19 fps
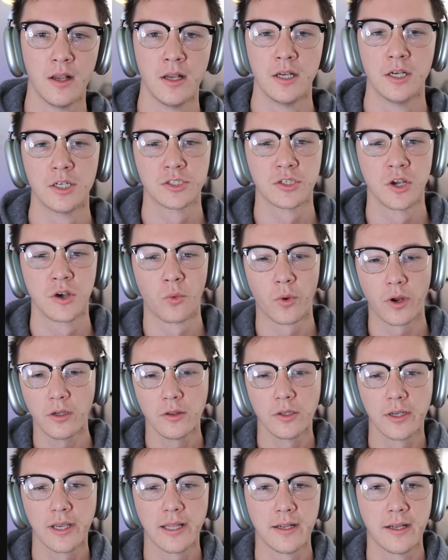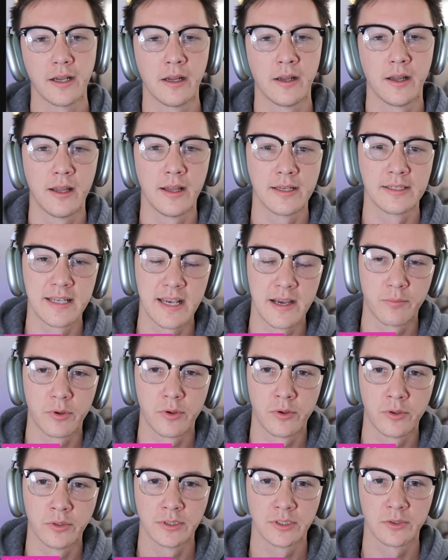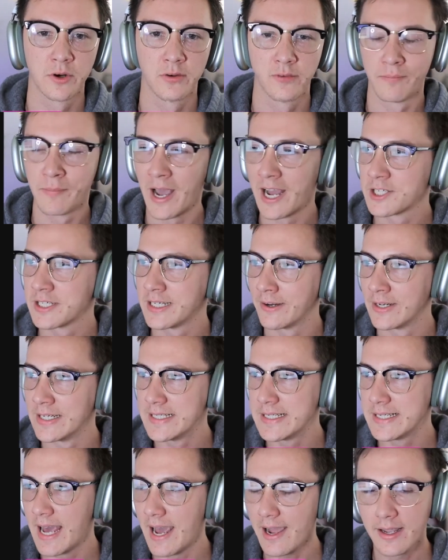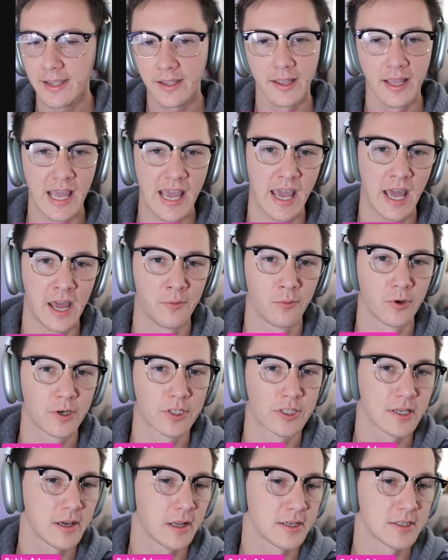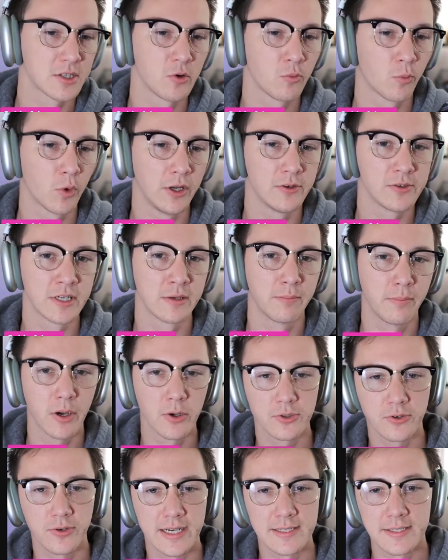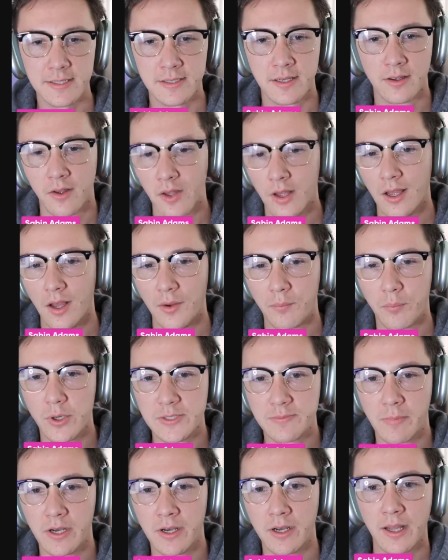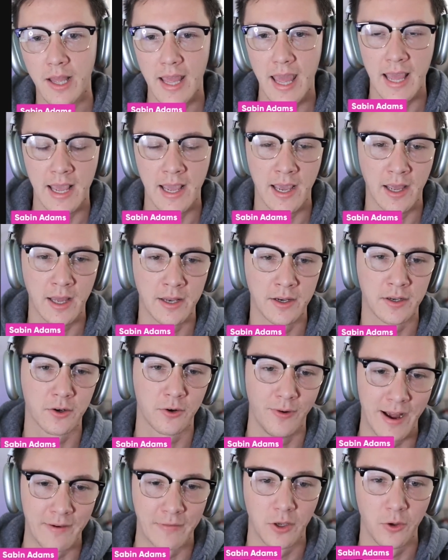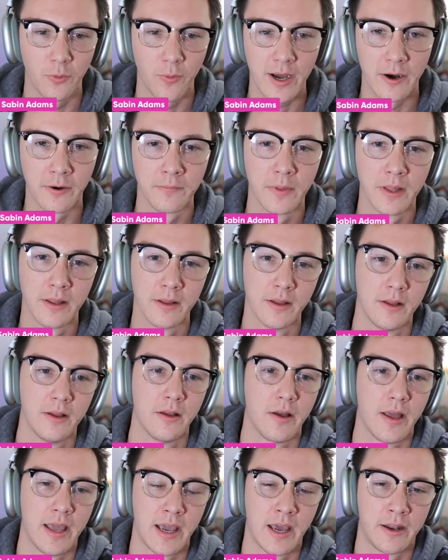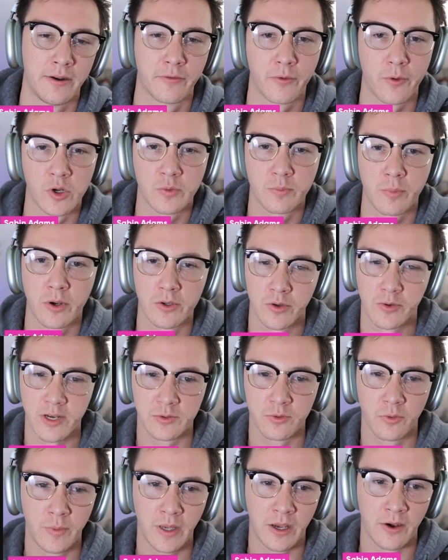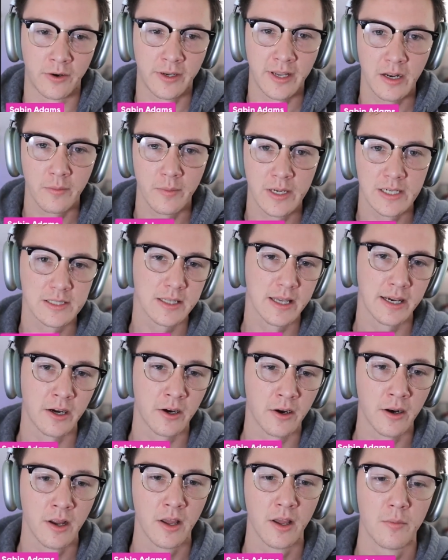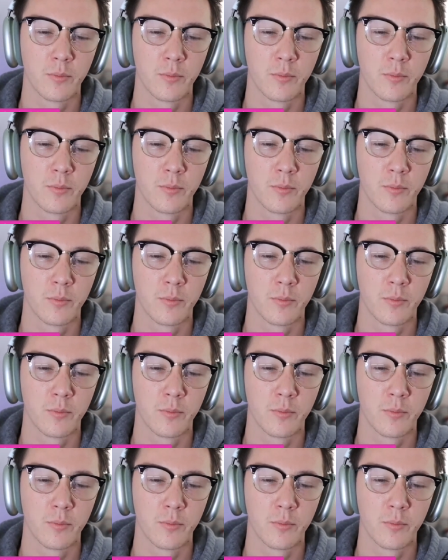So we're going to look at an example, sort of imaginary stack, and we're just going to assume we're using Postgres, Prisma, and GraphQL. And of course, Postgres will be our database layer.